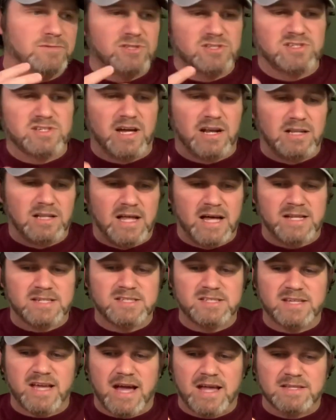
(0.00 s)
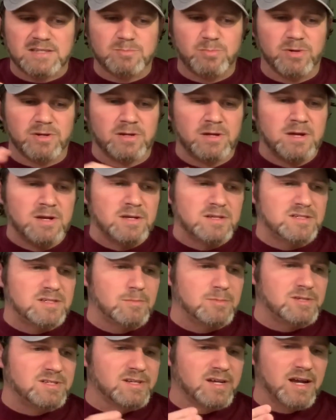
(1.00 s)
She's got a lot of stats, but some
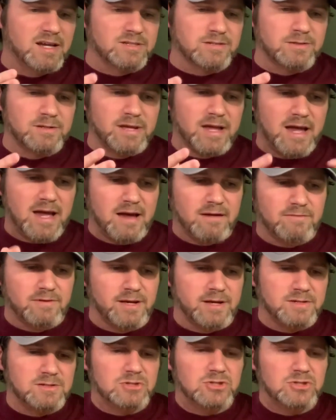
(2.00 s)
of these guys only have like